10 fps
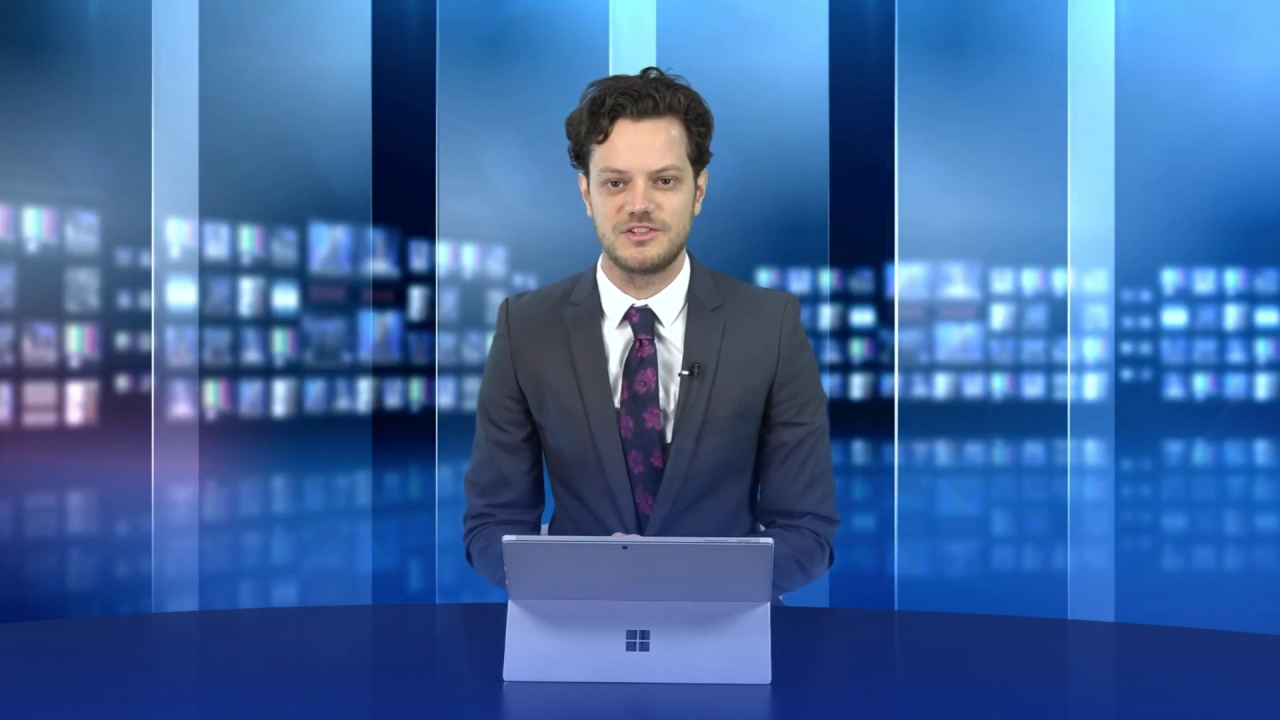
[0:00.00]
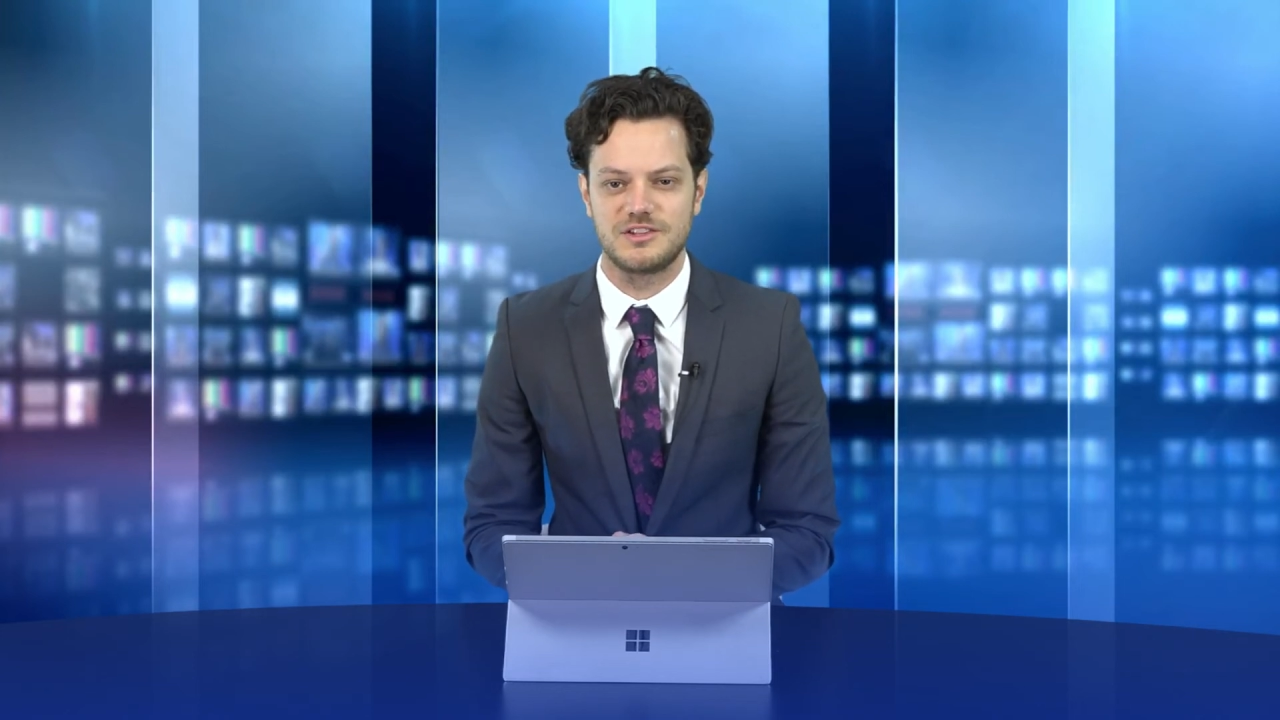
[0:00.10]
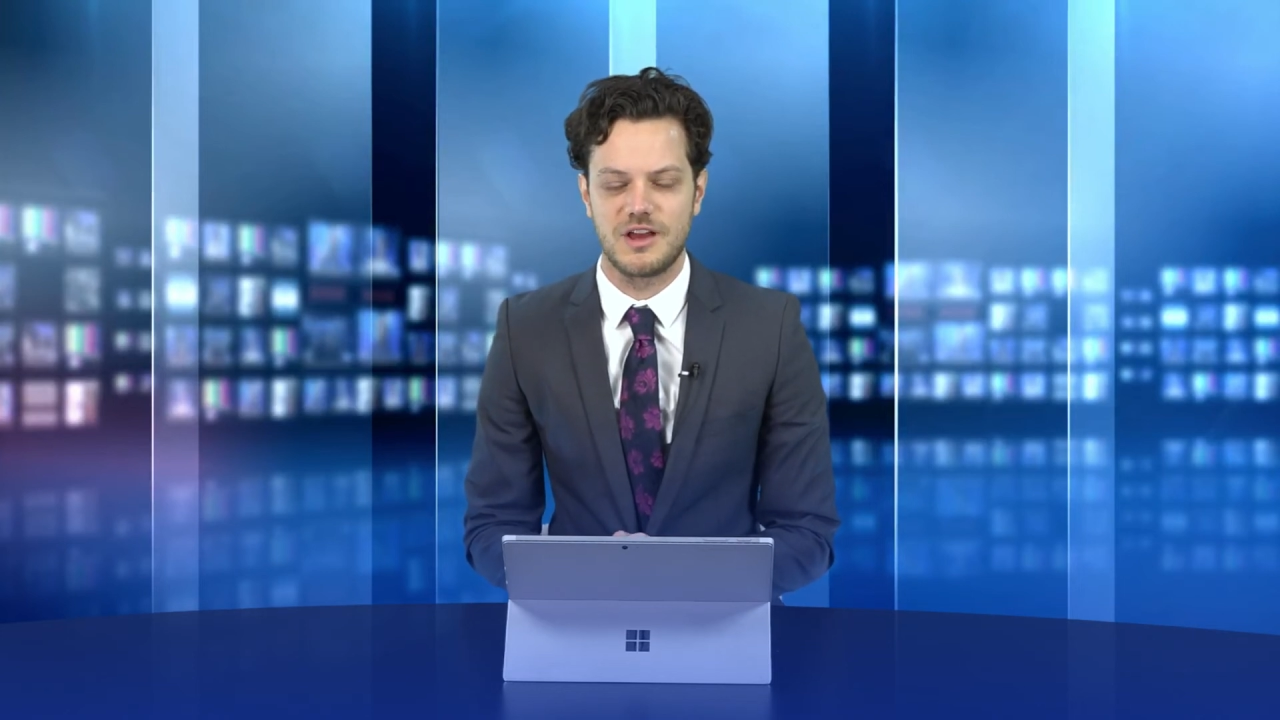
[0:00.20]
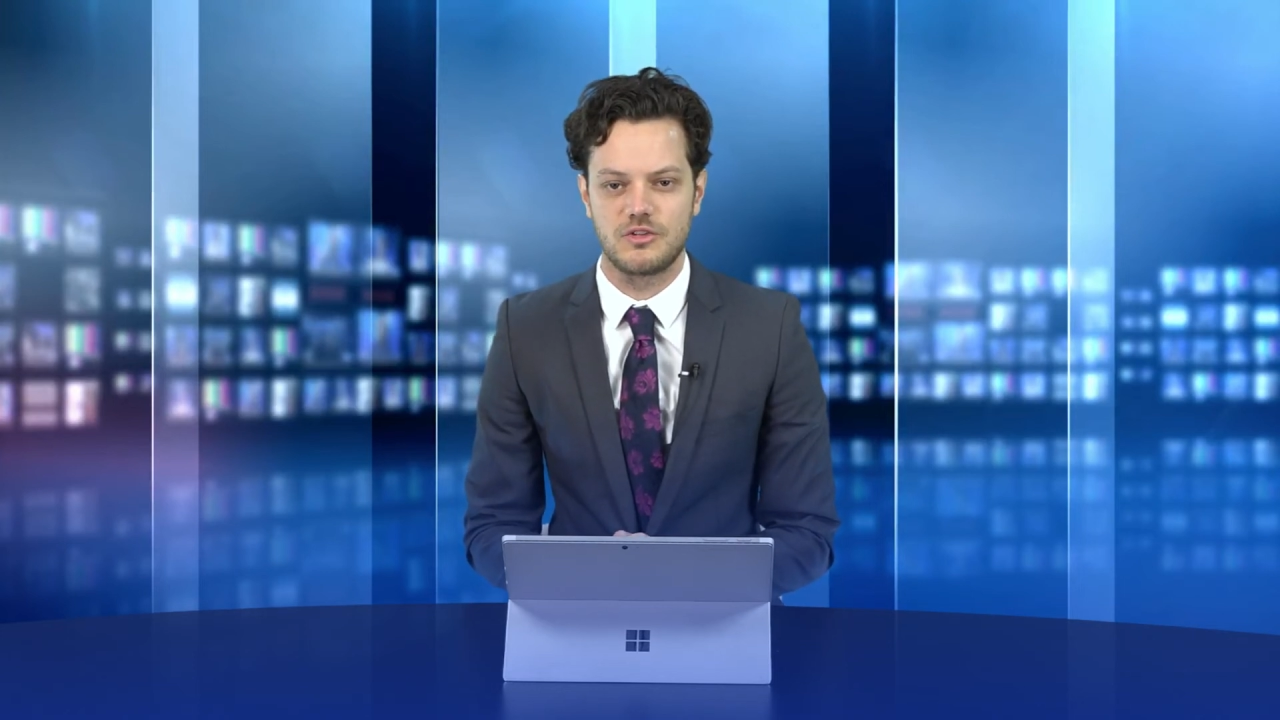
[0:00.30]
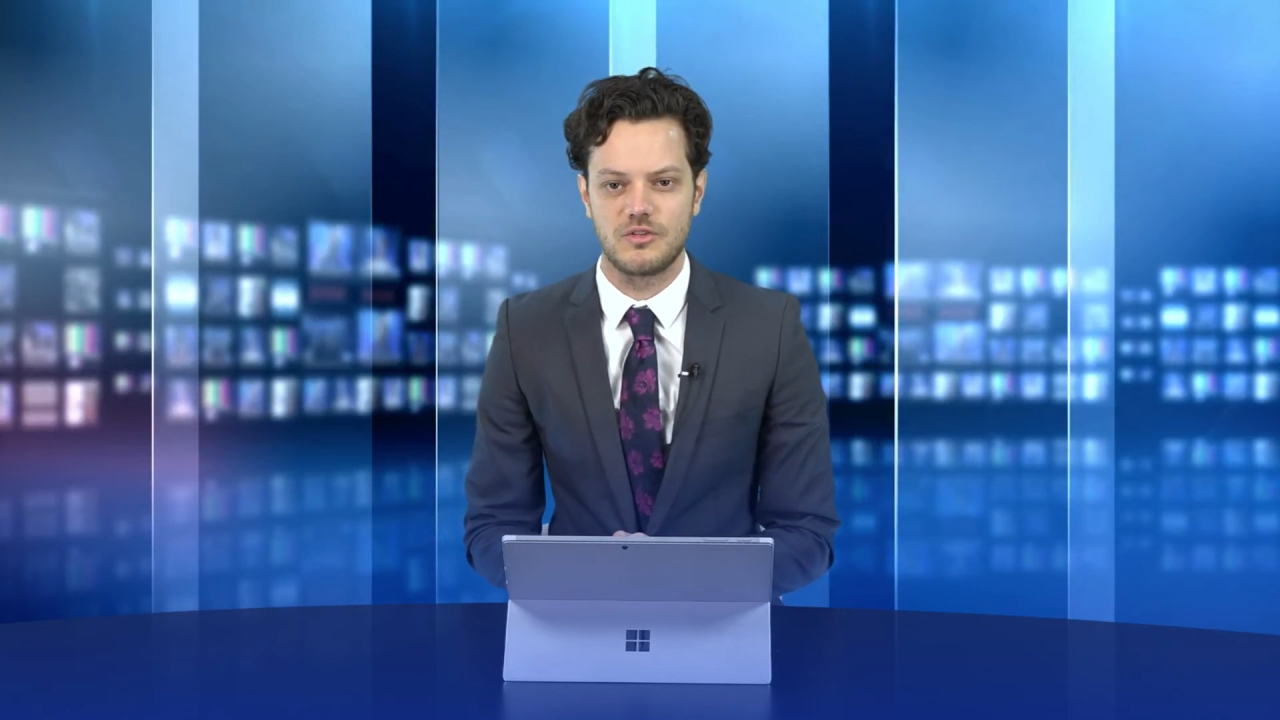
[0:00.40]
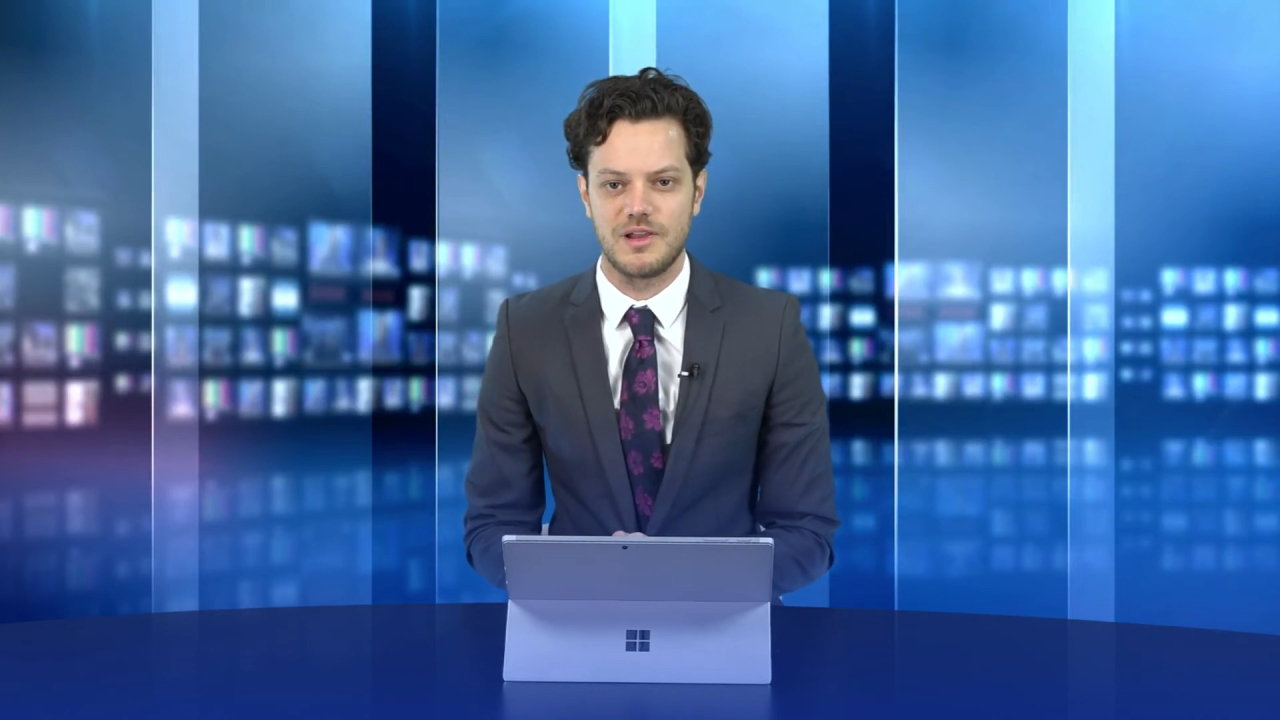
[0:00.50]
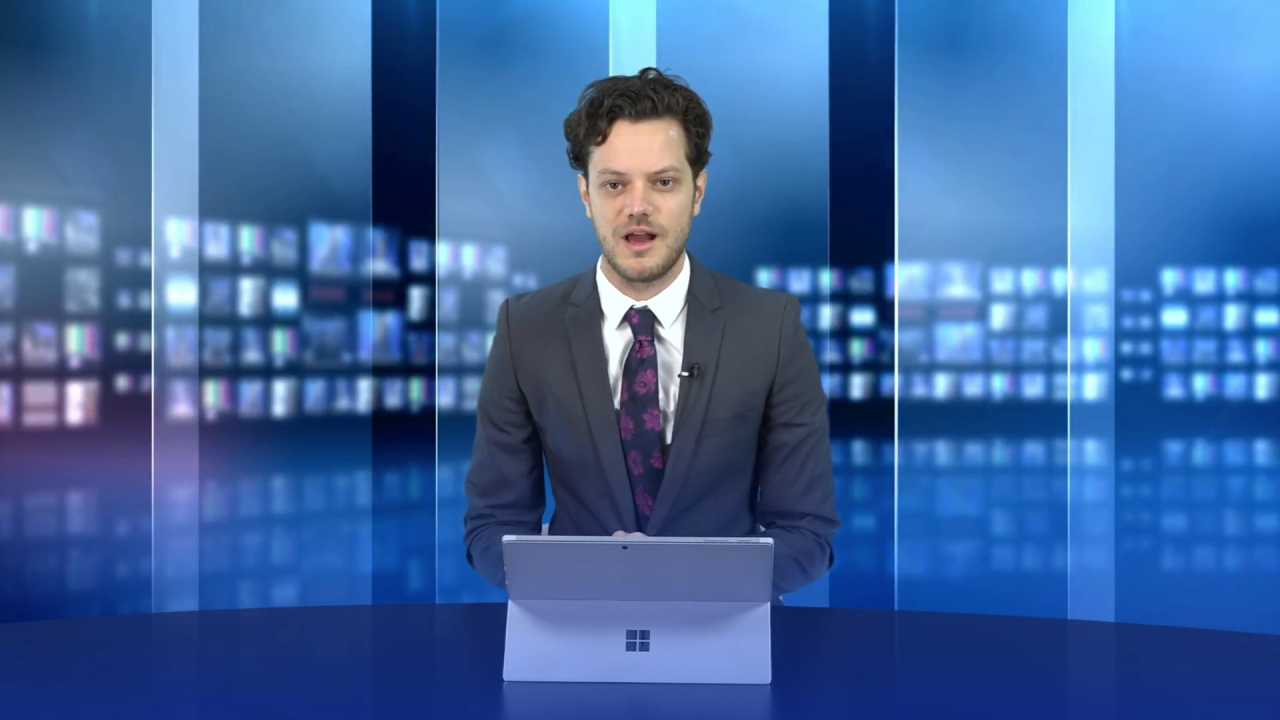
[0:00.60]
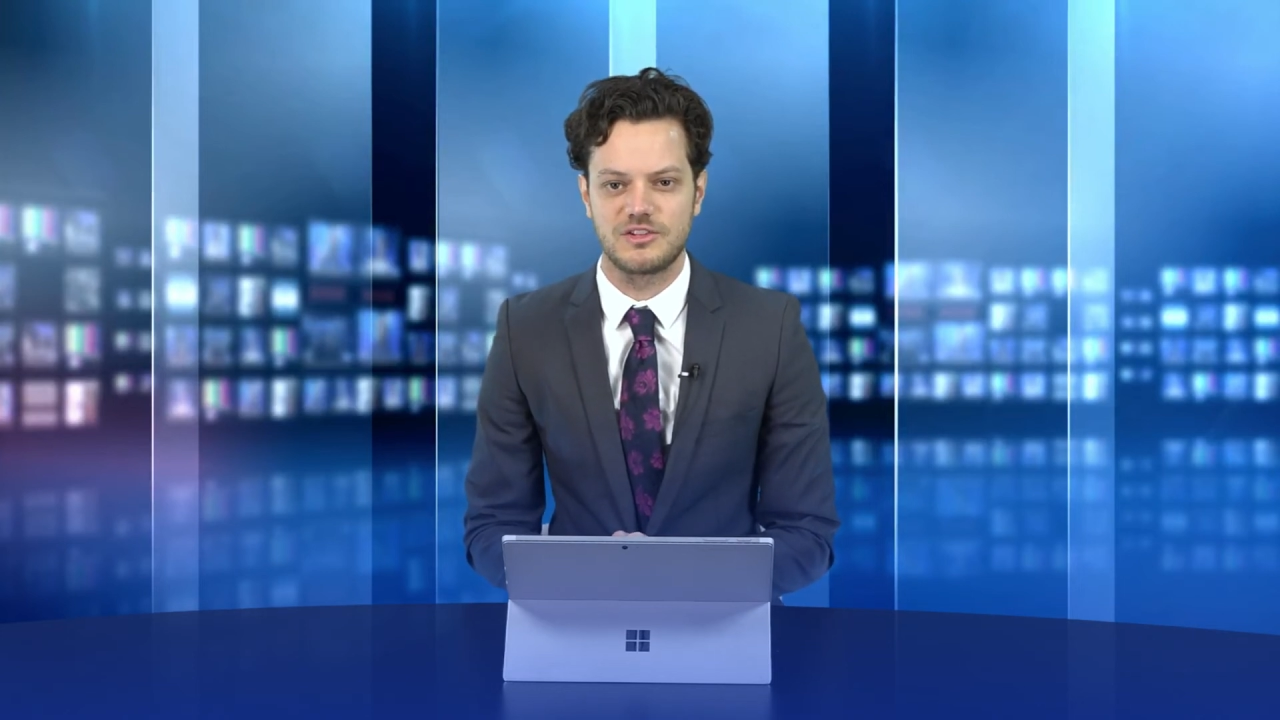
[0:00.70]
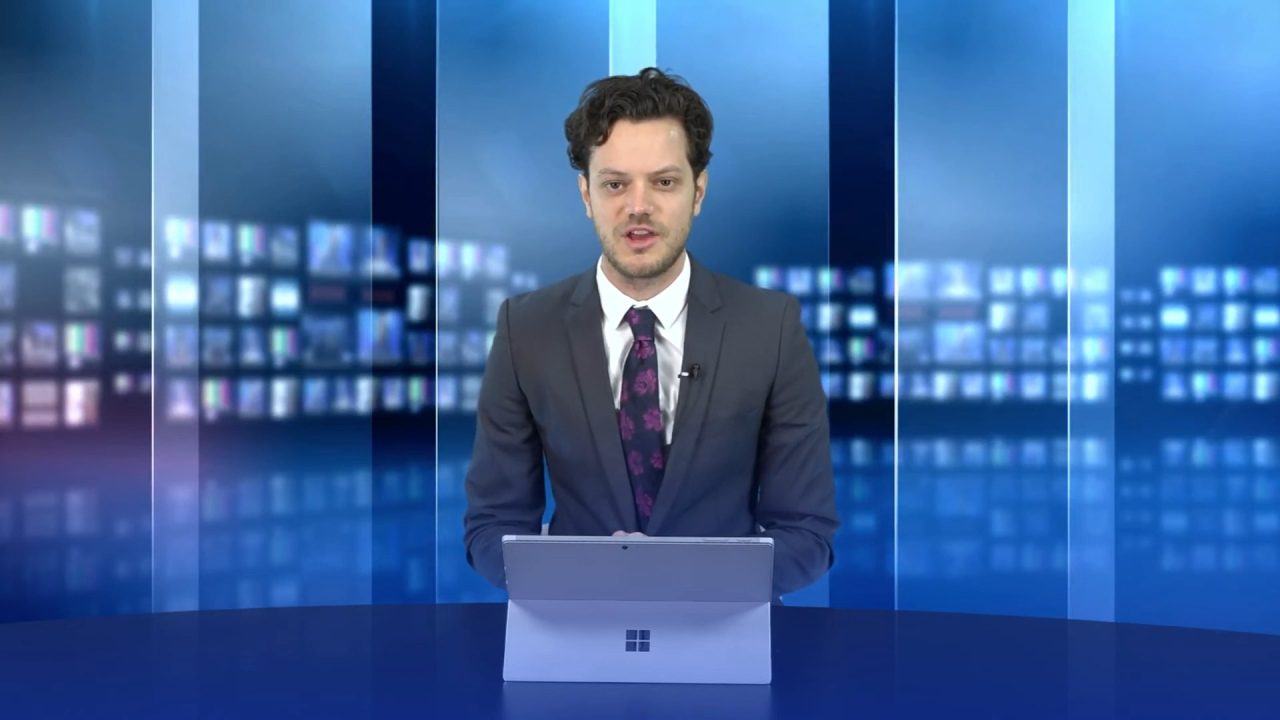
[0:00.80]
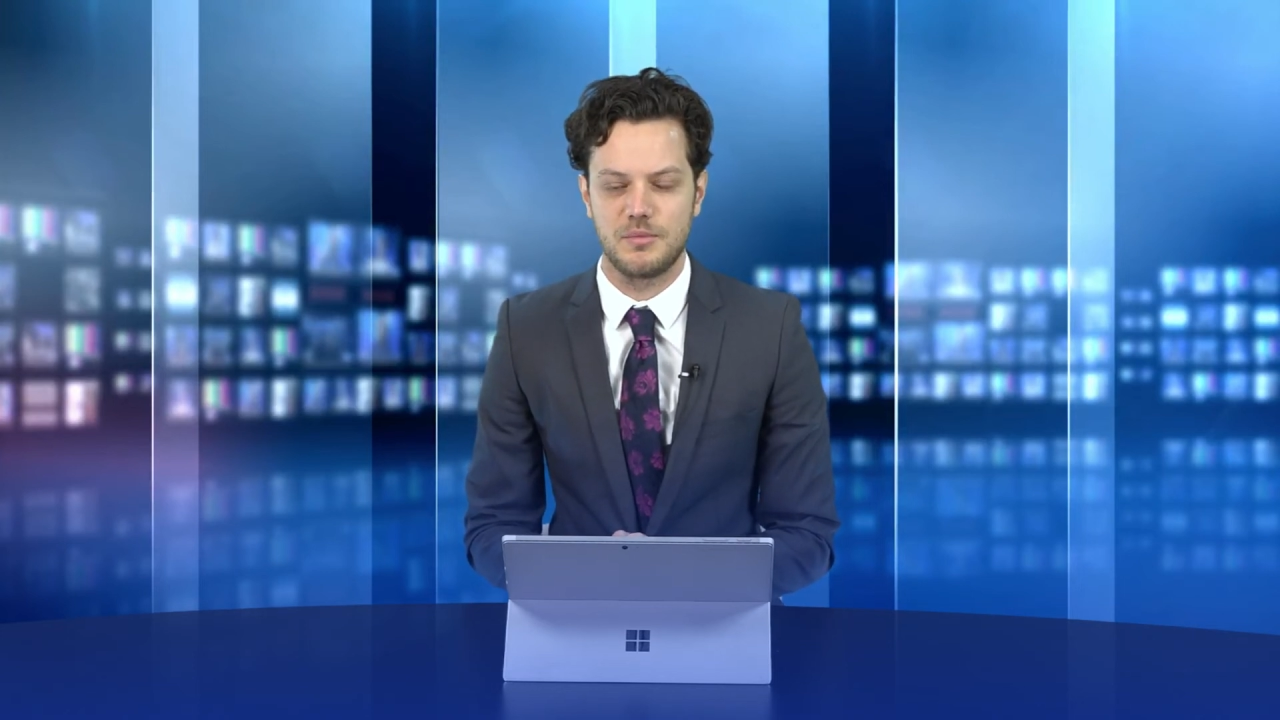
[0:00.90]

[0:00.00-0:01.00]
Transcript: 600 the last